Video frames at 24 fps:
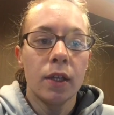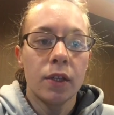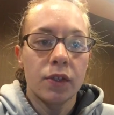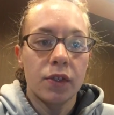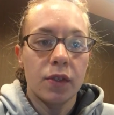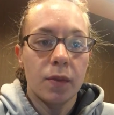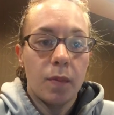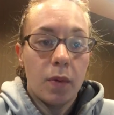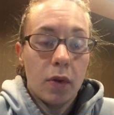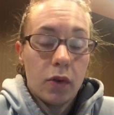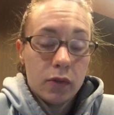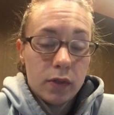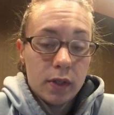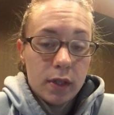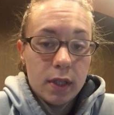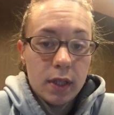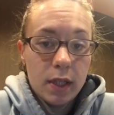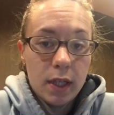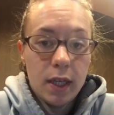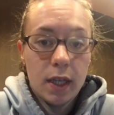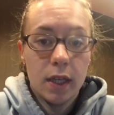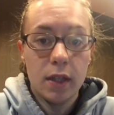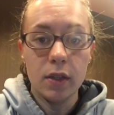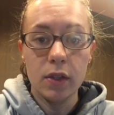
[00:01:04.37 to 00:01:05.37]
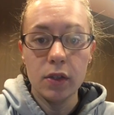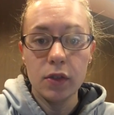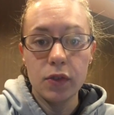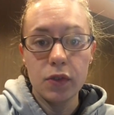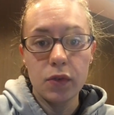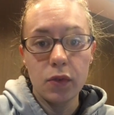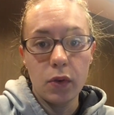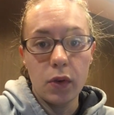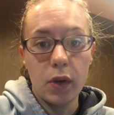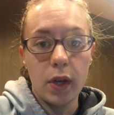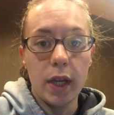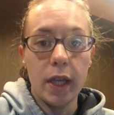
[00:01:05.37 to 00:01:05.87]
Supposedly in the
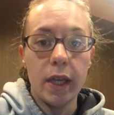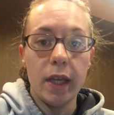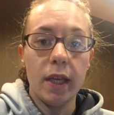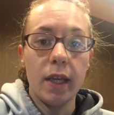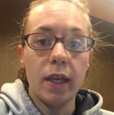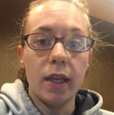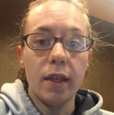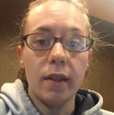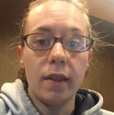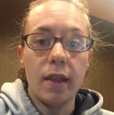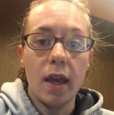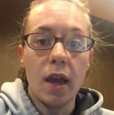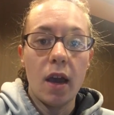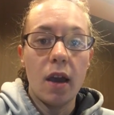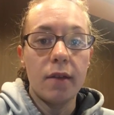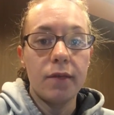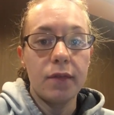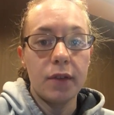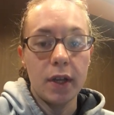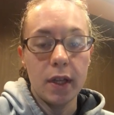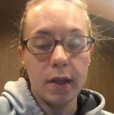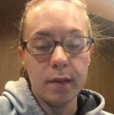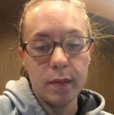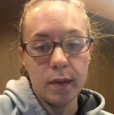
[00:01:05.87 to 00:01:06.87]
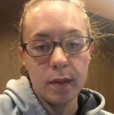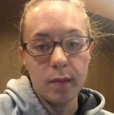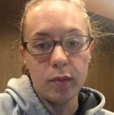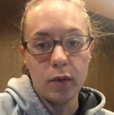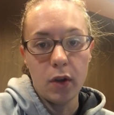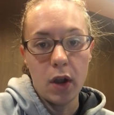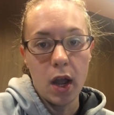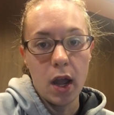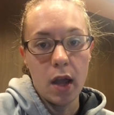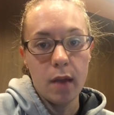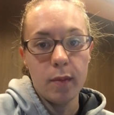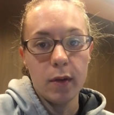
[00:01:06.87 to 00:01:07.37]
story, they offered him the
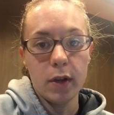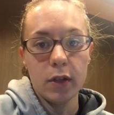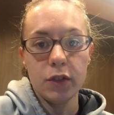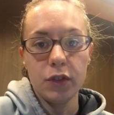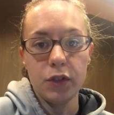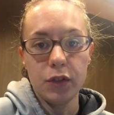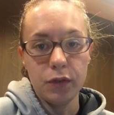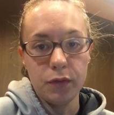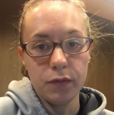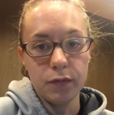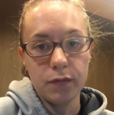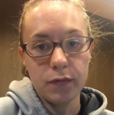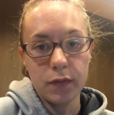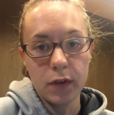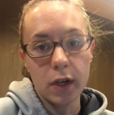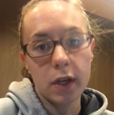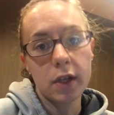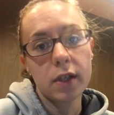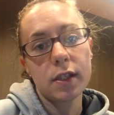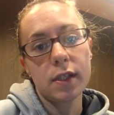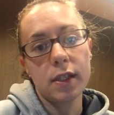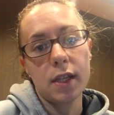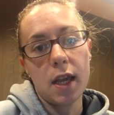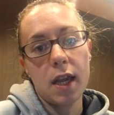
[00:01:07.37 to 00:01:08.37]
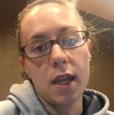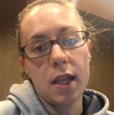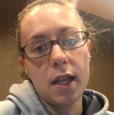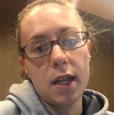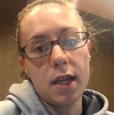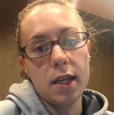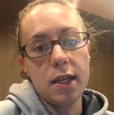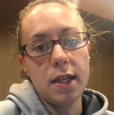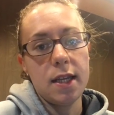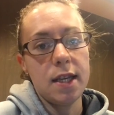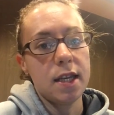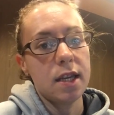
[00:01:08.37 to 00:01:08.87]
bribe on June 1st, and
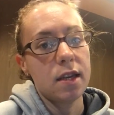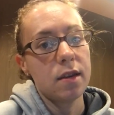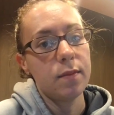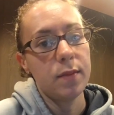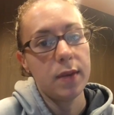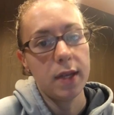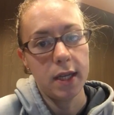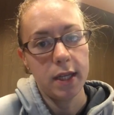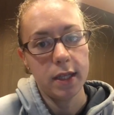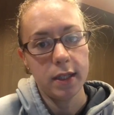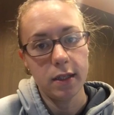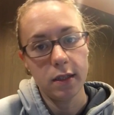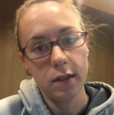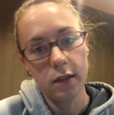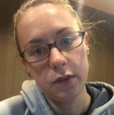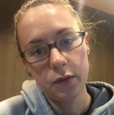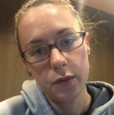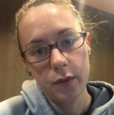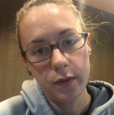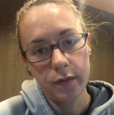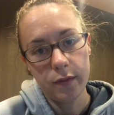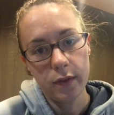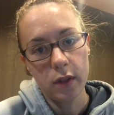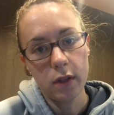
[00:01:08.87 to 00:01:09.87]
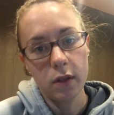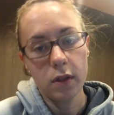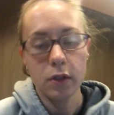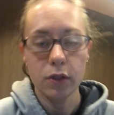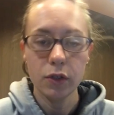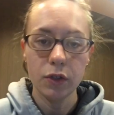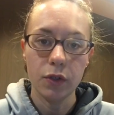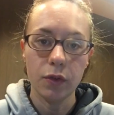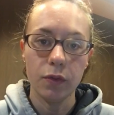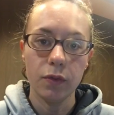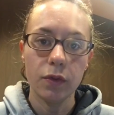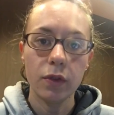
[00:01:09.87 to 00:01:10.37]
then he committed to Louisville
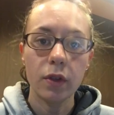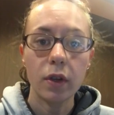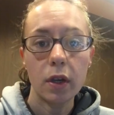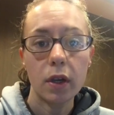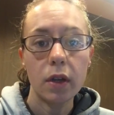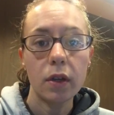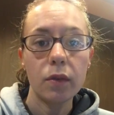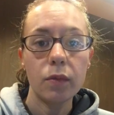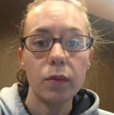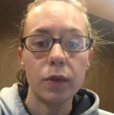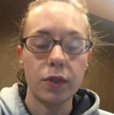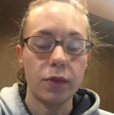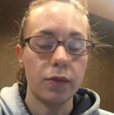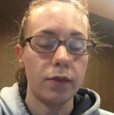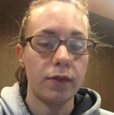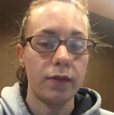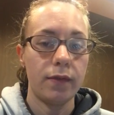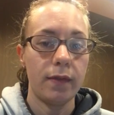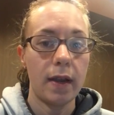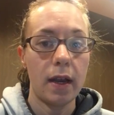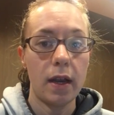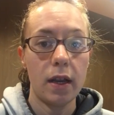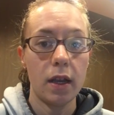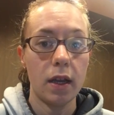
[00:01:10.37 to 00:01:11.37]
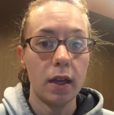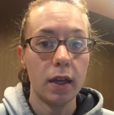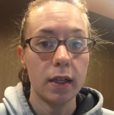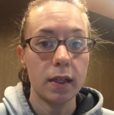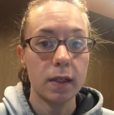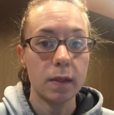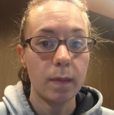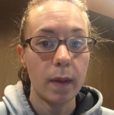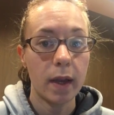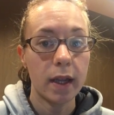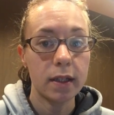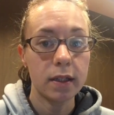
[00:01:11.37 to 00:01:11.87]
on June 3rd, which was very
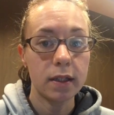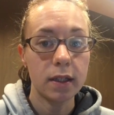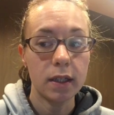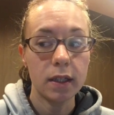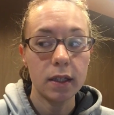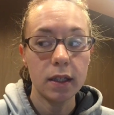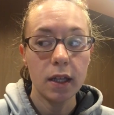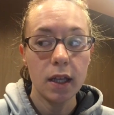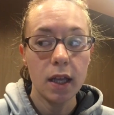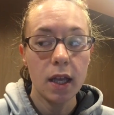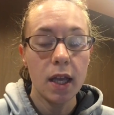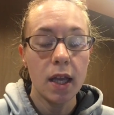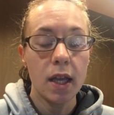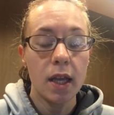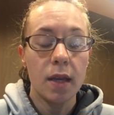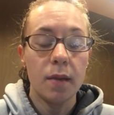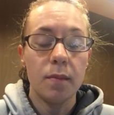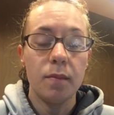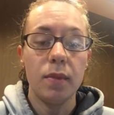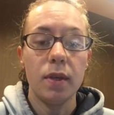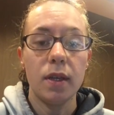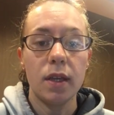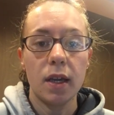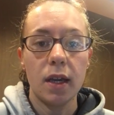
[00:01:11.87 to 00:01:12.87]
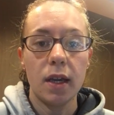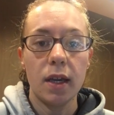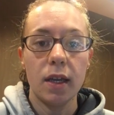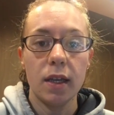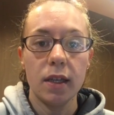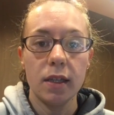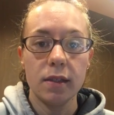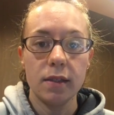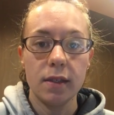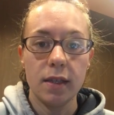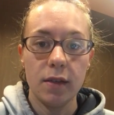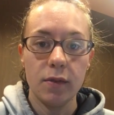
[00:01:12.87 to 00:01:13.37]
unexpected
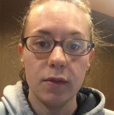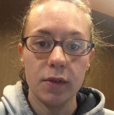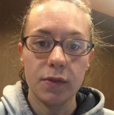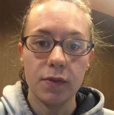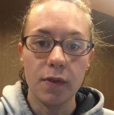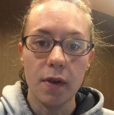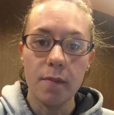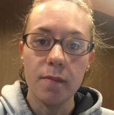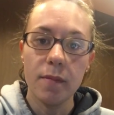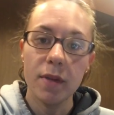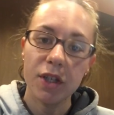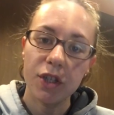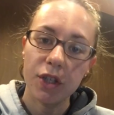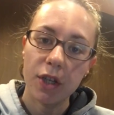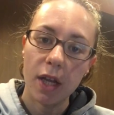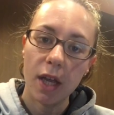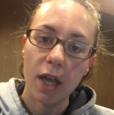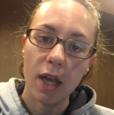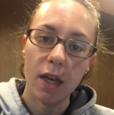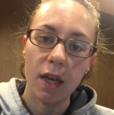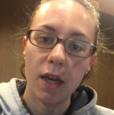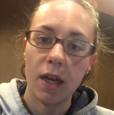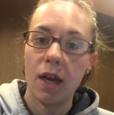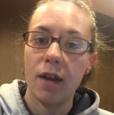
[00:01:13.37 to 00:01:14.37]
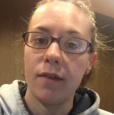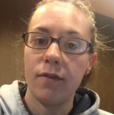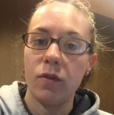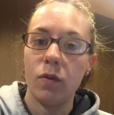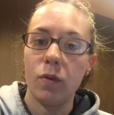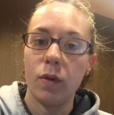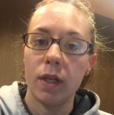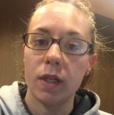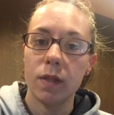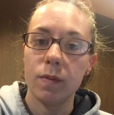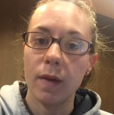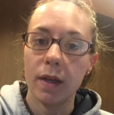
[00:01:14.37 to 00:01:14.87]
because he was from Michigan and
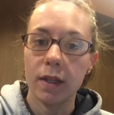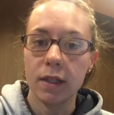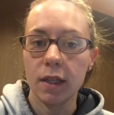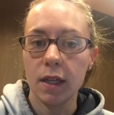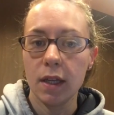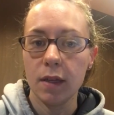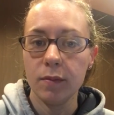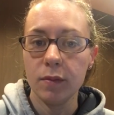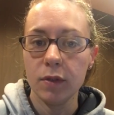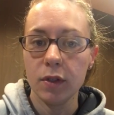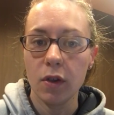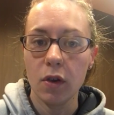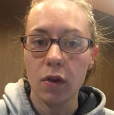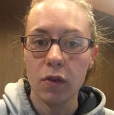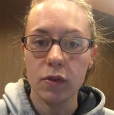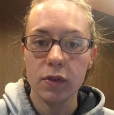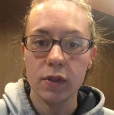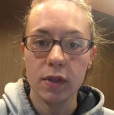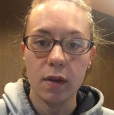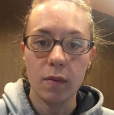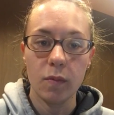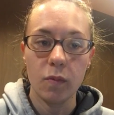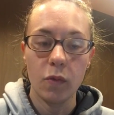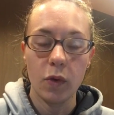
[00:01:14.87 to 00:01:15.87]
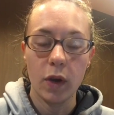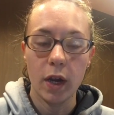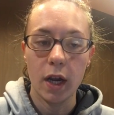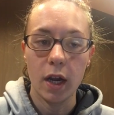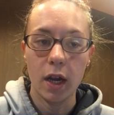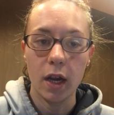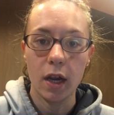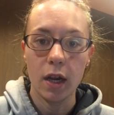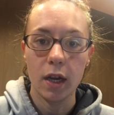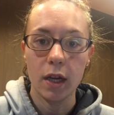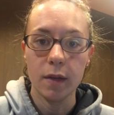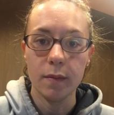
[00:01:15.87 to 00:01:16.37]
everyone expected him to go
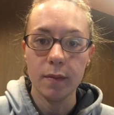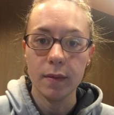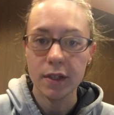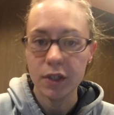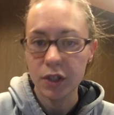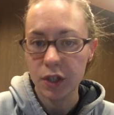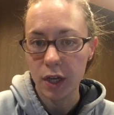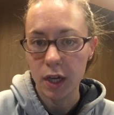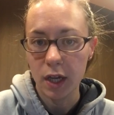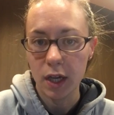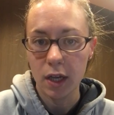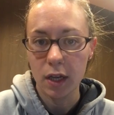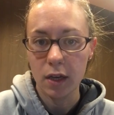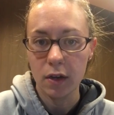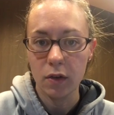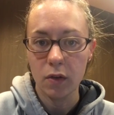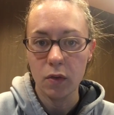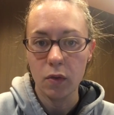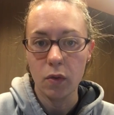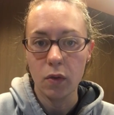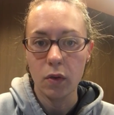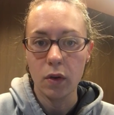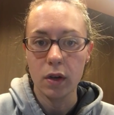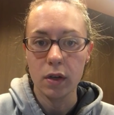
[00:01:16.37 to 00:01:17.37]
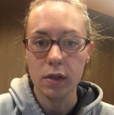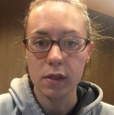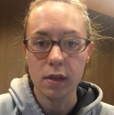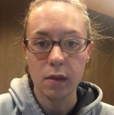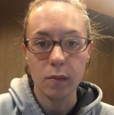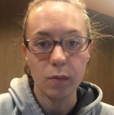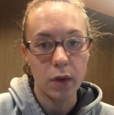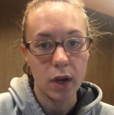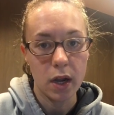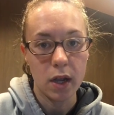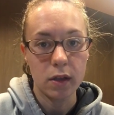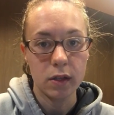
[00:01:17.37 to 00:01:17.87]
somewhere in Michigan or
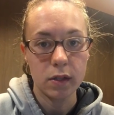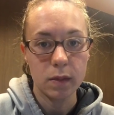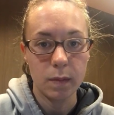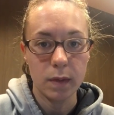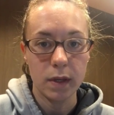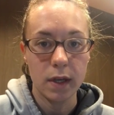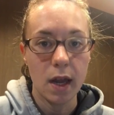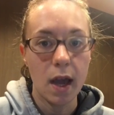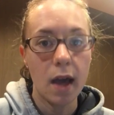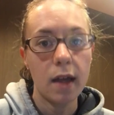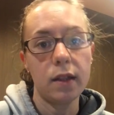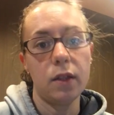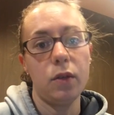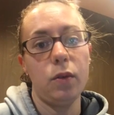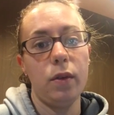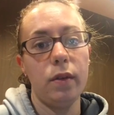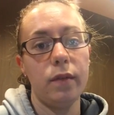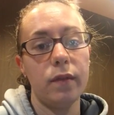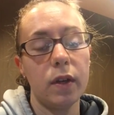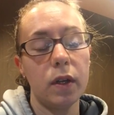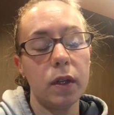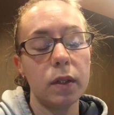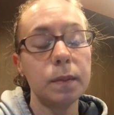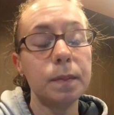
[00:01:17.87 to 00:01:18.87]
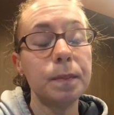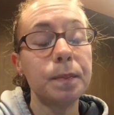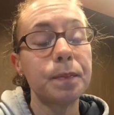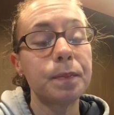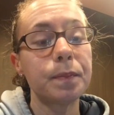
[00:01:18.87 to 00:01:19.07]
somewhere else, but not Louisville.